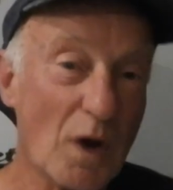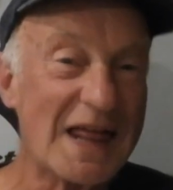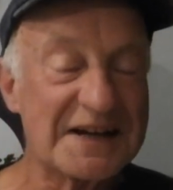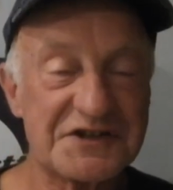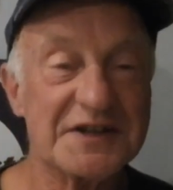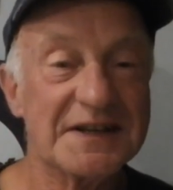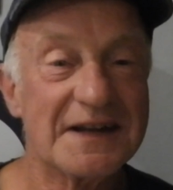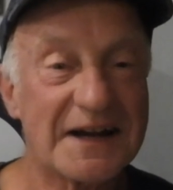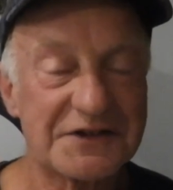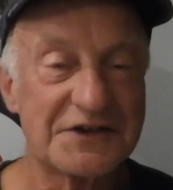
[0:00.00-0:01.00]
Well, that's it.
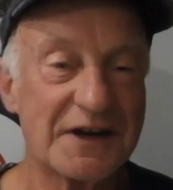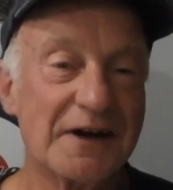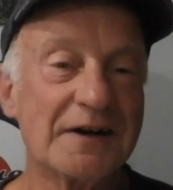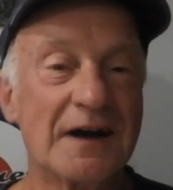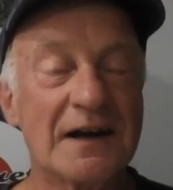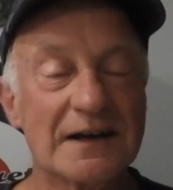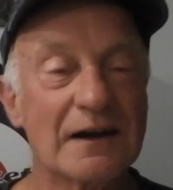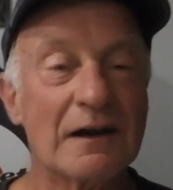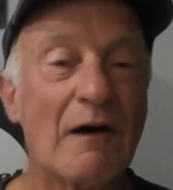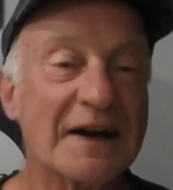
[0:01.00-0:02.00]
That's a, a,
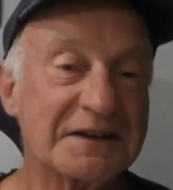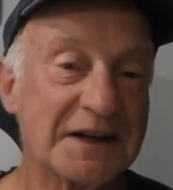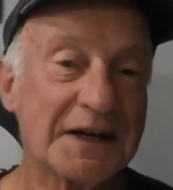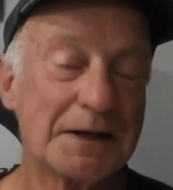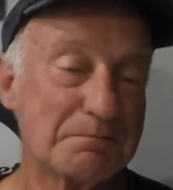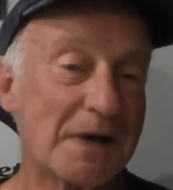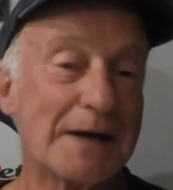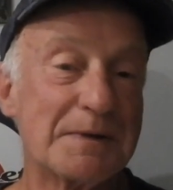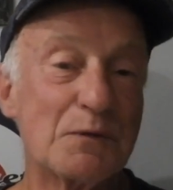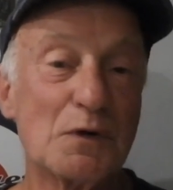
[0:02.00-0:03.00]
little idea that
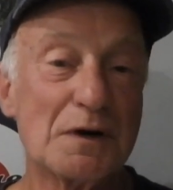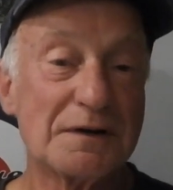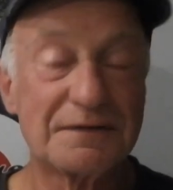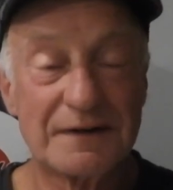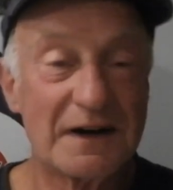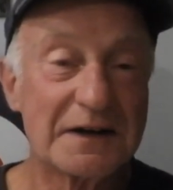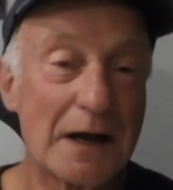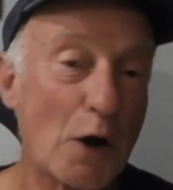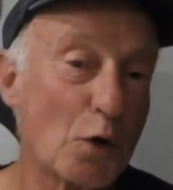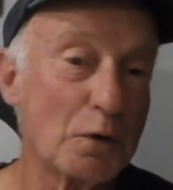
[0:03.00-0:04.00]
may be worth a
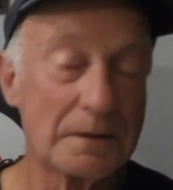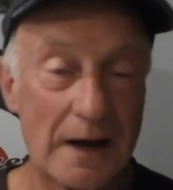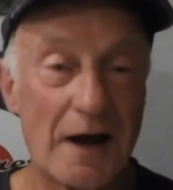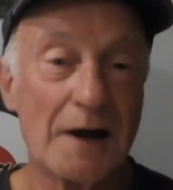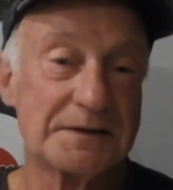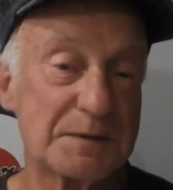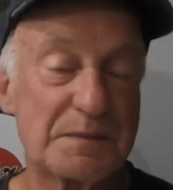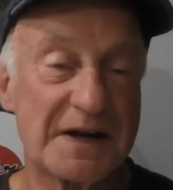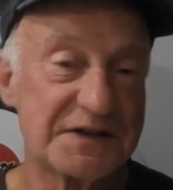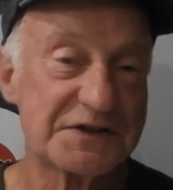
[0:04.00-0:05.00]
go. Uh,
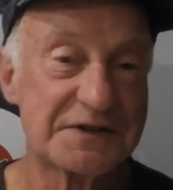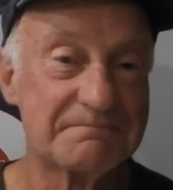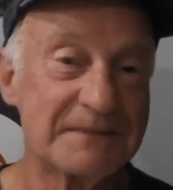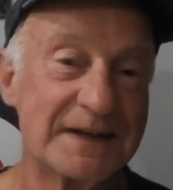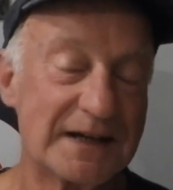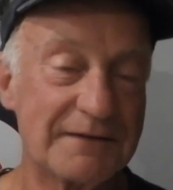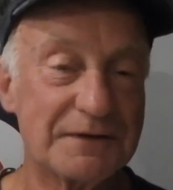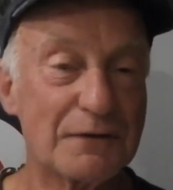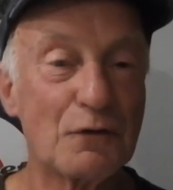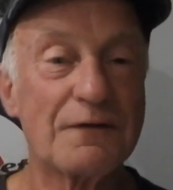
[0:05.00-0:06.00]
depends
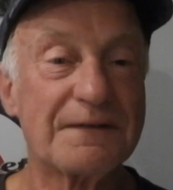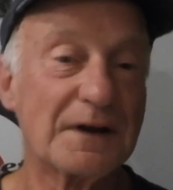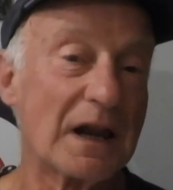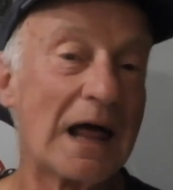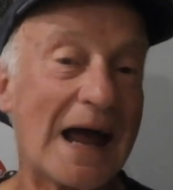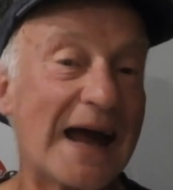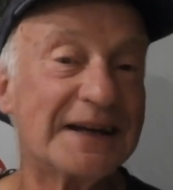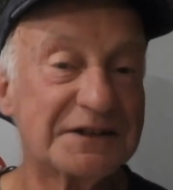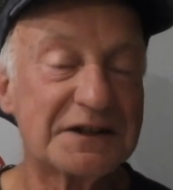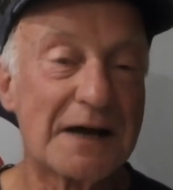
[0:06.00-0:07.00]
if you feel
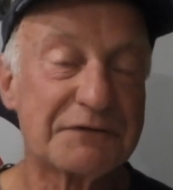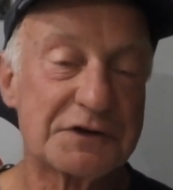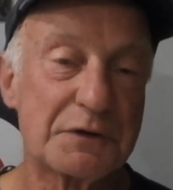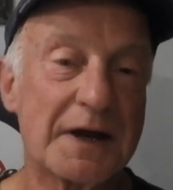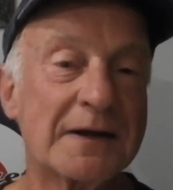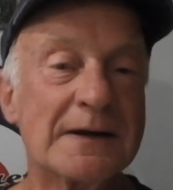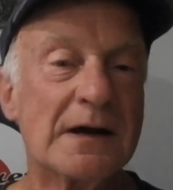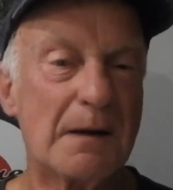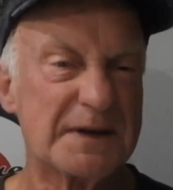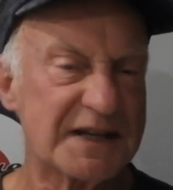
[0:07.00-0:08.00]
handy enough to do it.
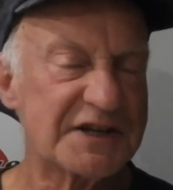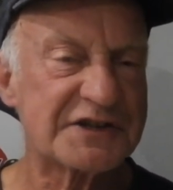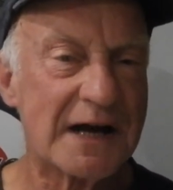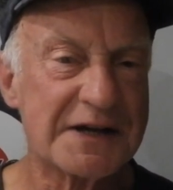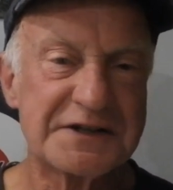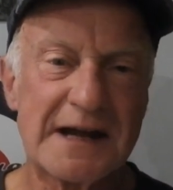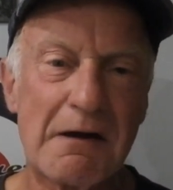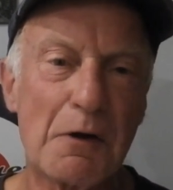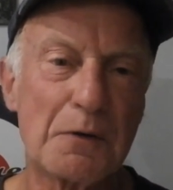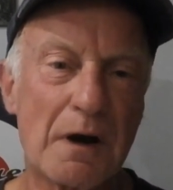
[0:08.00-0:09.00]
I mean, these days
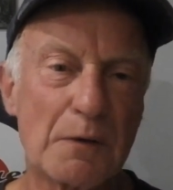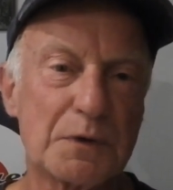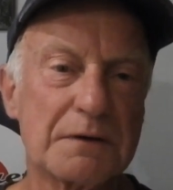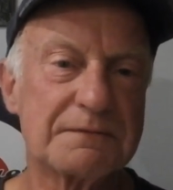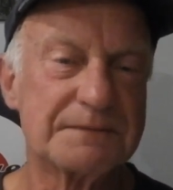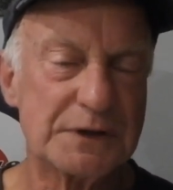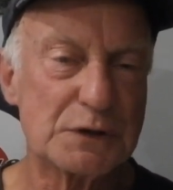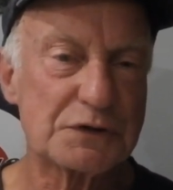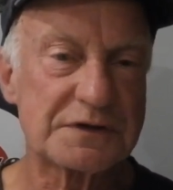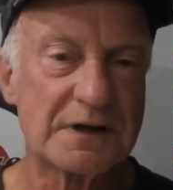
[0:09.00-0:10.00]
now, I would have
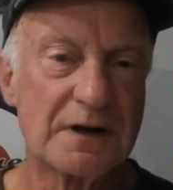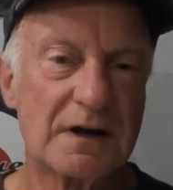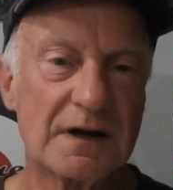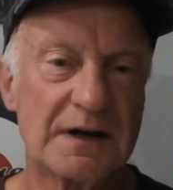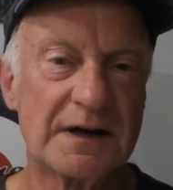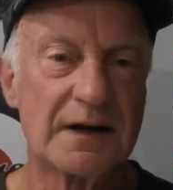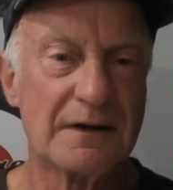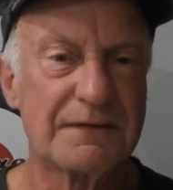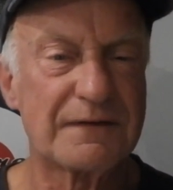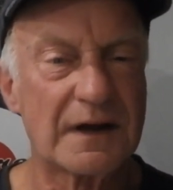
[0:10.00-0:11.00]
used a,
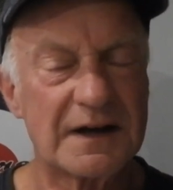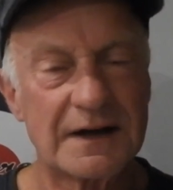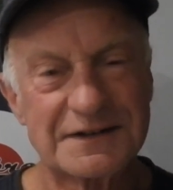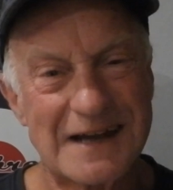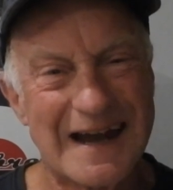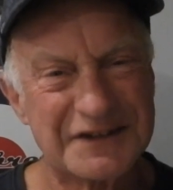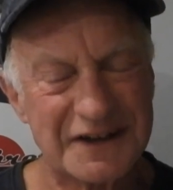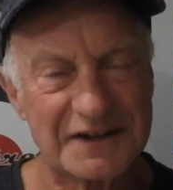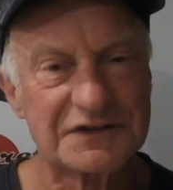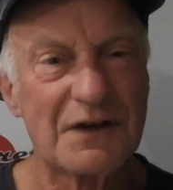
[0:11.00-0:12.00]
a, a
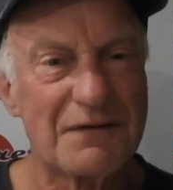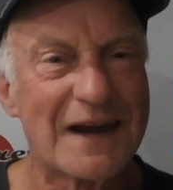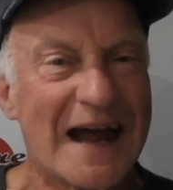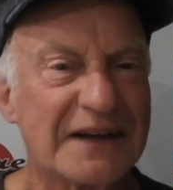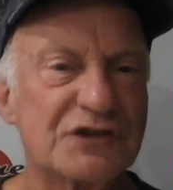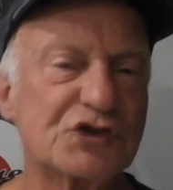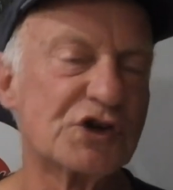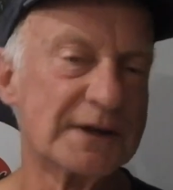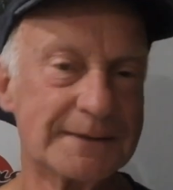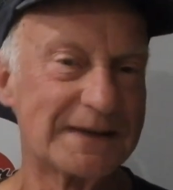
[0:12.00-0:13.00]
Essex
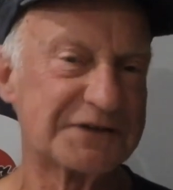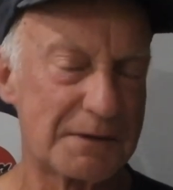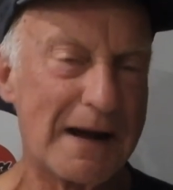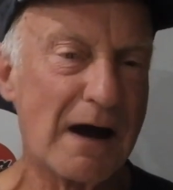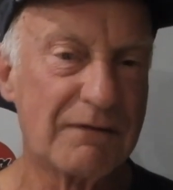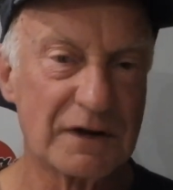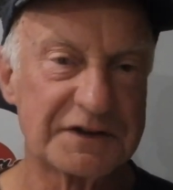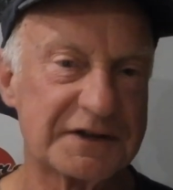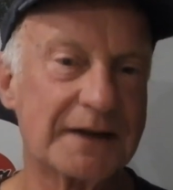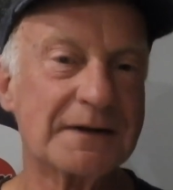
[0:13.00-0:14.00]
flange. That's a mouthful,
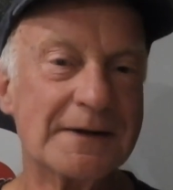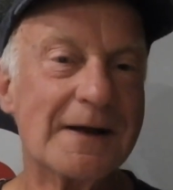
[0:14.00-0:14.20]
isn't it?